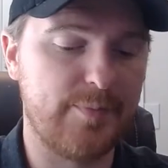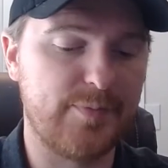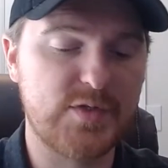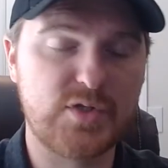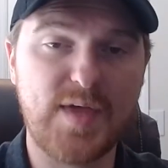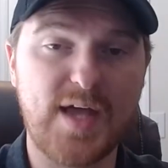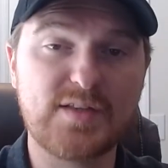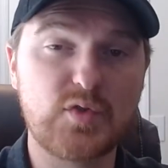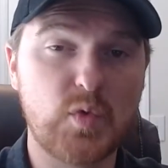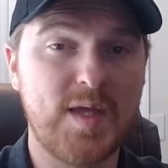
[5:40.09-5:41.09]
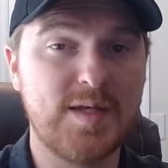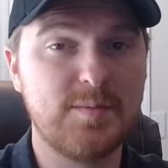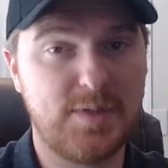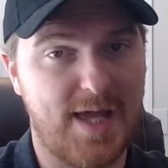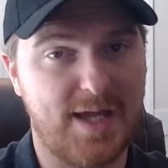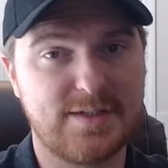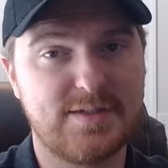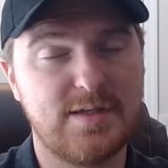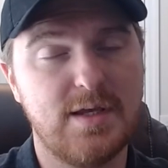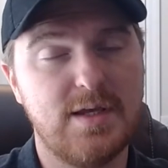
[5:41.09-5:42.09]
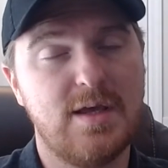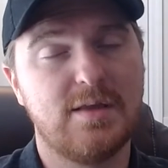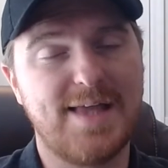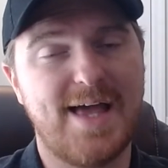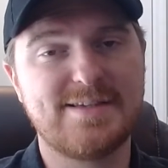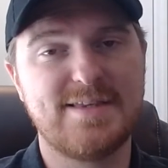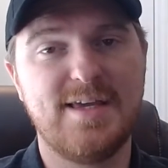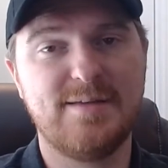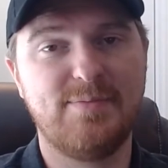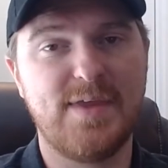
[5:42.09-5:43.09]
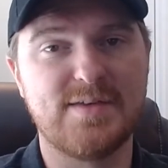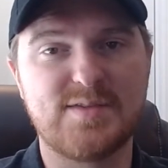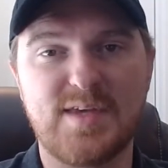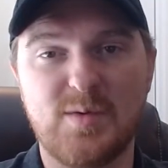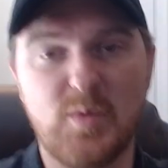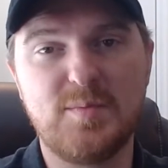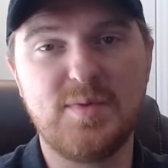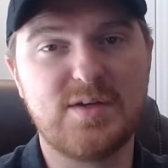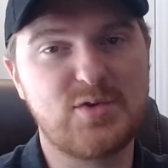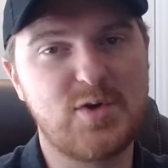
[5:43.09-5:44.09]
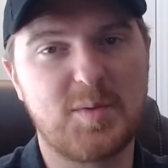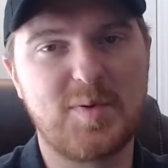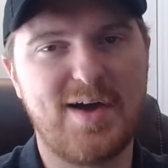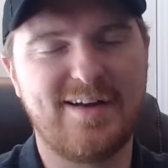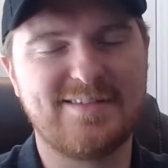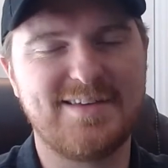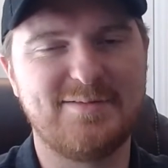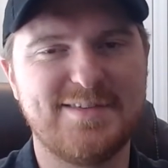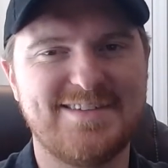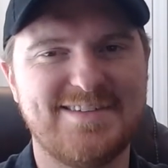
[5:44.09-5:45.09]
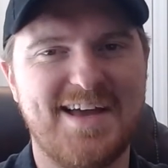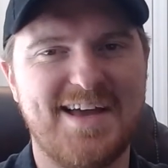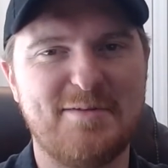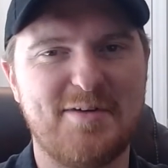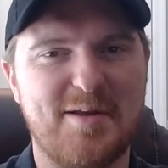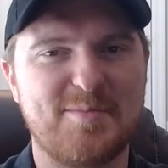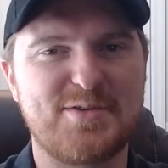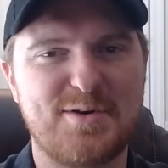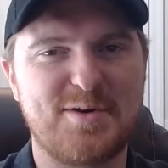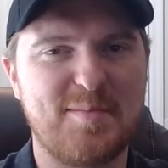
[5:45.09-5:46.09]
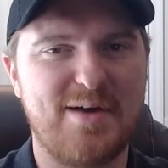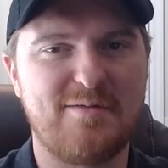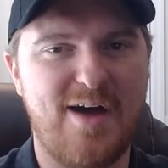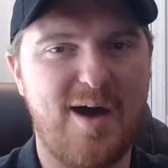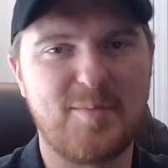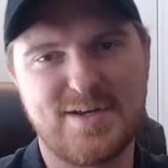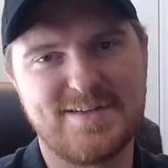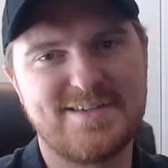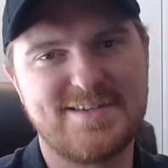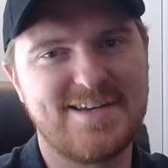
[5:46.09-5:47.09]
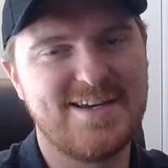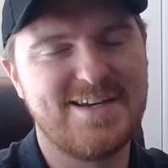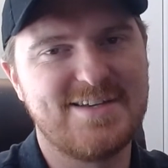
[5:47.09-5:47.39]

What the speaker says: So that's Twinplex. The last thing is, it wouldn't be a Shure product if it didn't have an absurd amount of options.